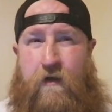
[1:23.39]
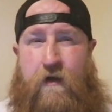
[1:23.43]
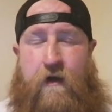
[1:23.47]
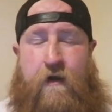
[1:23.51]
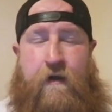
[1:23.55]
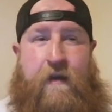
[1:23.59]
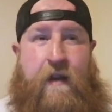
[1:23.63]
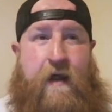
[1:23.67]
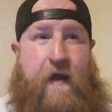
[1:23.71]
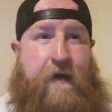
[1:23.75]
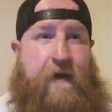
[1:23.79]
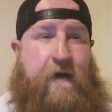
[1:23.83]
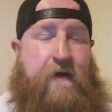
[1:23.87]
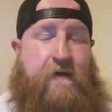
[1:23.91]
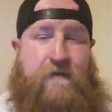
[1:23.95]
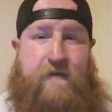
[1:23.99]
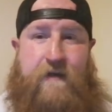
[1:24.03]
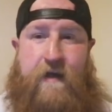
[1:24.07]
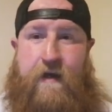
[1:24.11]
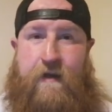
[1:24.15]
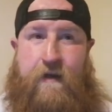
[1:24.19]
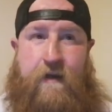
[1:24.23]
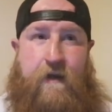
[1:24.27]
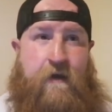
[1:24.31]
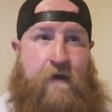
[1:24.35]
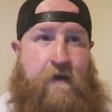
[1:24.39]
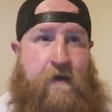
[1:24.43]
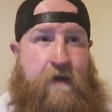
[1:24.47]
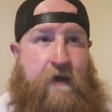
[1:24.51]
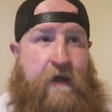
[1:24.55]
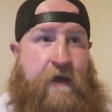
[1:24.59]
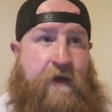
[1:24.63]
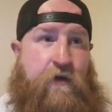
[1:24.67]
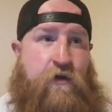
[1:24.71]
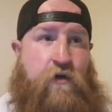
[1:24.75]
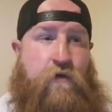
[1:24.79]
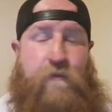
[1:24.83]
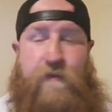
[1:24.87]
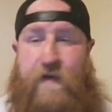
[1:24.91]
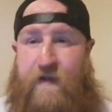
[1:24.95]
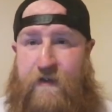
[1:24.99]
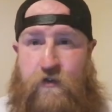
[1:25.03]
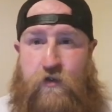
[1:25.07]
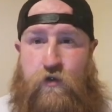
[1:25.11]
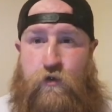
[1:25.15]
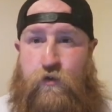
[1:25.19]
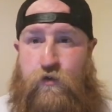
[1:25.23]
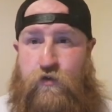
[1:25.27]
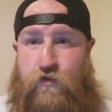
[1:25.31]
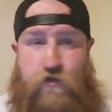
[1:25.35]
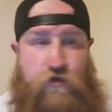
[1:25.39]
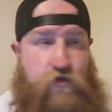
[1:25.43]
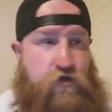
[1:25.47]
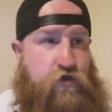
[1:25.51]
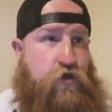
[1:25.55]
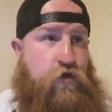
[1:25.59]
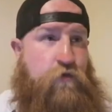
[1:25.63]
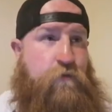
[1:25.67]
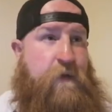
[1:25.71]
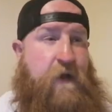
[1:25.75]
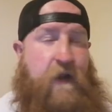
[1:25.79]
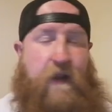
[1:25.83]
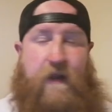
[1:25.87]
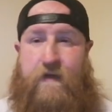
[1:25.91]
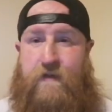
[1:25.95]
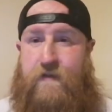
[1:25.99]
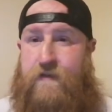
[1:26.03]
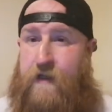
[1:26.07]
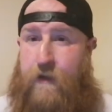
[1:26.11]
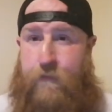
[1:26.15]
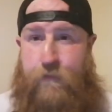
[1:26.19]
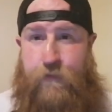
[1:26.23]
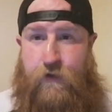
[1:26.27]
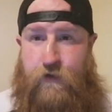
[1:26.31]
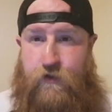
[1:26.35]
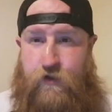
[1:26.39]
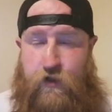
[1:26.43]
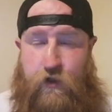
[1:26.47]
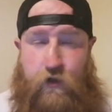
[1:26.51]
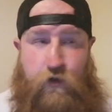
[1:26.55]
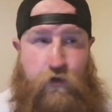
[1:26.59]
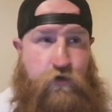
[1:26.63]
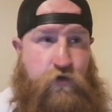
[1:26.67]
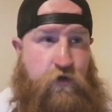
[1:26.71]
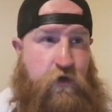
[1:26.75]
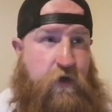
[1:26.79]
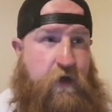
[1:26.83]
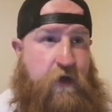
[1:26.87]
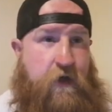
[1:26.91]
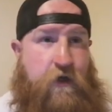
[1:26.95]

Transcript: And like I said, it could be two million separate children.